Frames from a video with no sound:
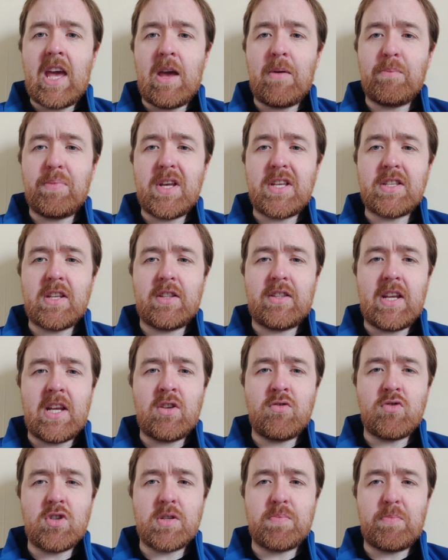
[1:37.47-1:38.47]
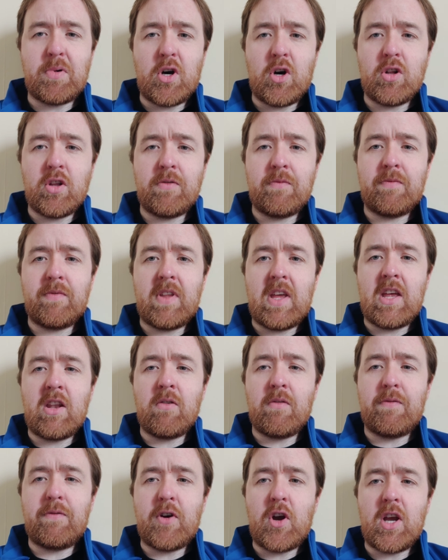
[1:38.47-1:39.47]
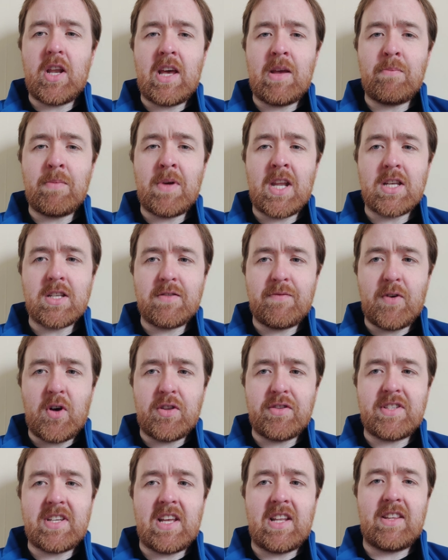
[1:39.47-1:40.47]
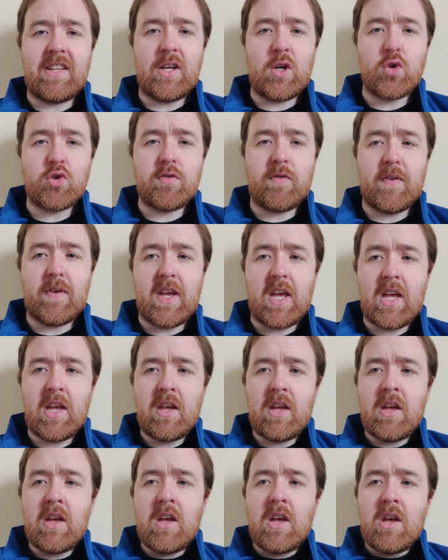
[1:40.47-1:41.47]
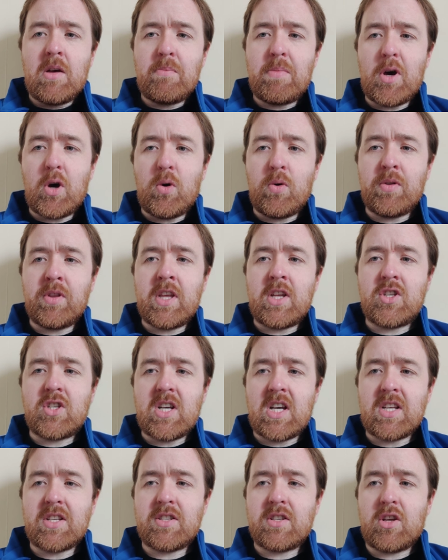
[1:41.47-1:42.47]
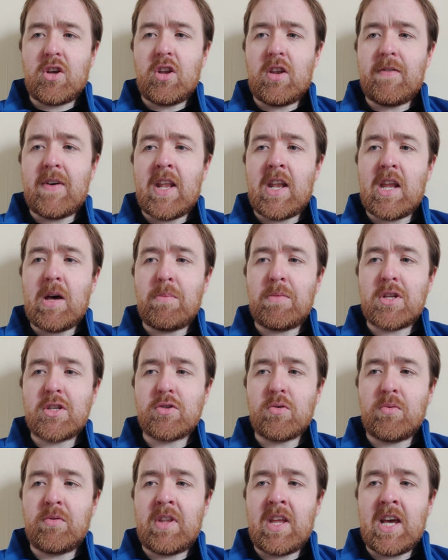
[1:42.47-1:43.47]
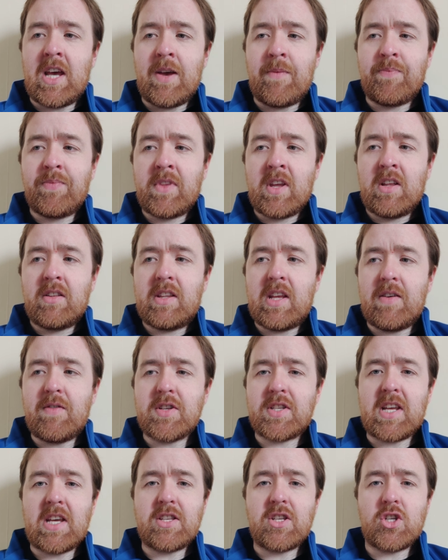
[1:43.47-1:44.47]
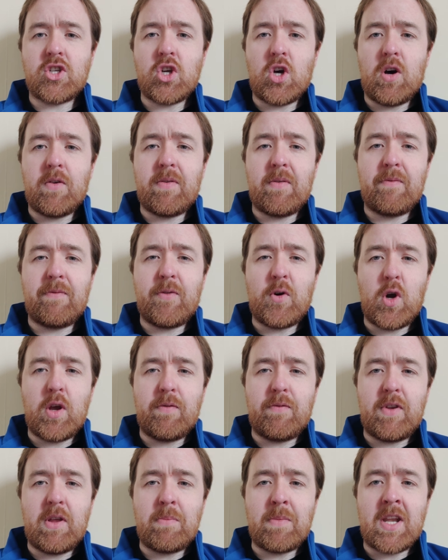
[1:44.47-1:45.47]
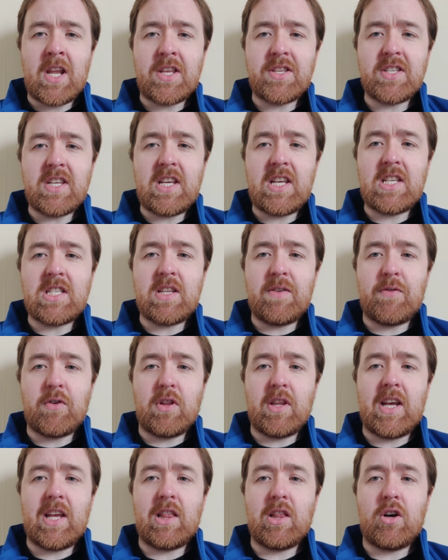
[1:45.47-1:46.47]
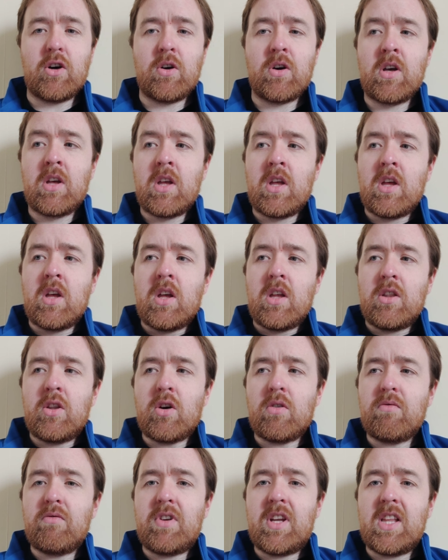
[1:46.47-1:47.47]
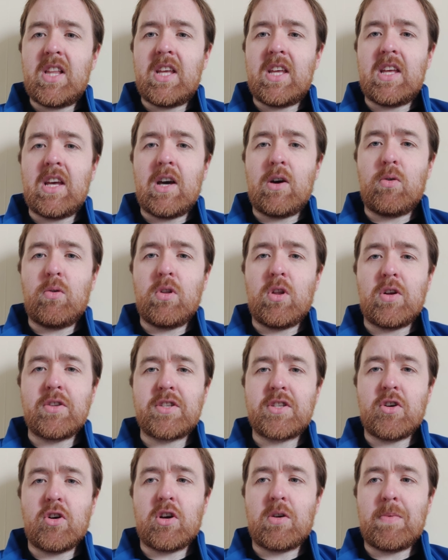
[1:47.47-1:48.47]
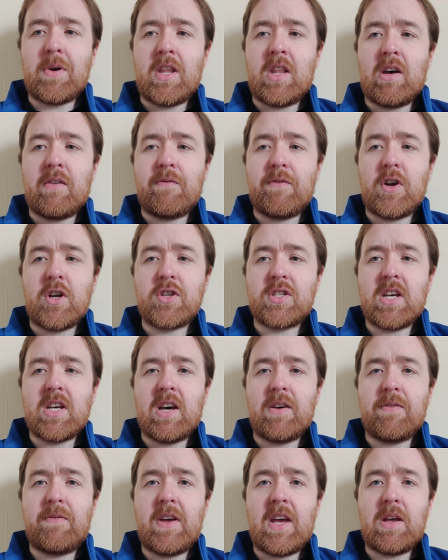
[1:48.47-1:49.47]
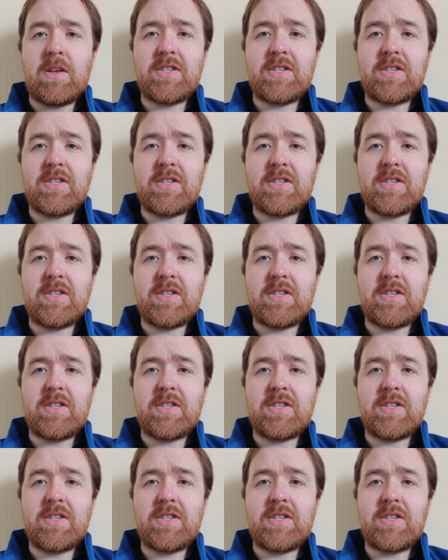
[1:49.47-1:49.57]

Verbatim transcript: Kent plays a dangerous ball in, in on 39 minutes. Fontaine deals with it, but only just. Could have ended up in his own net. Davis gets a shot off in 43 minutes, easy for Laidlaw not really a whole lot to talk about in that first half.